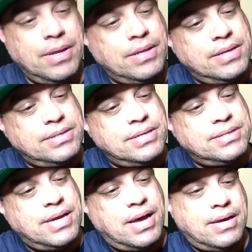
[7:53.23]
And this
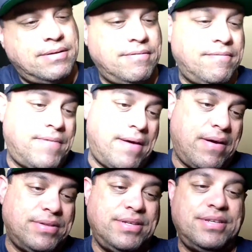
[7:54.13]
is 5
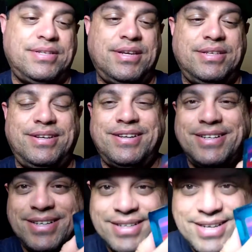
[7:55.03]
ounces, it says
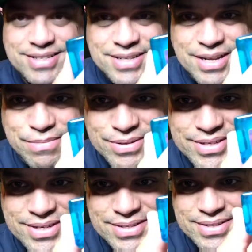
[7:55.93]
here, as the label
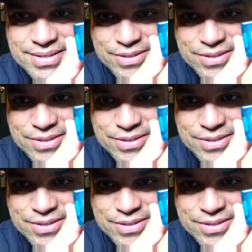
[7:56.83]
says.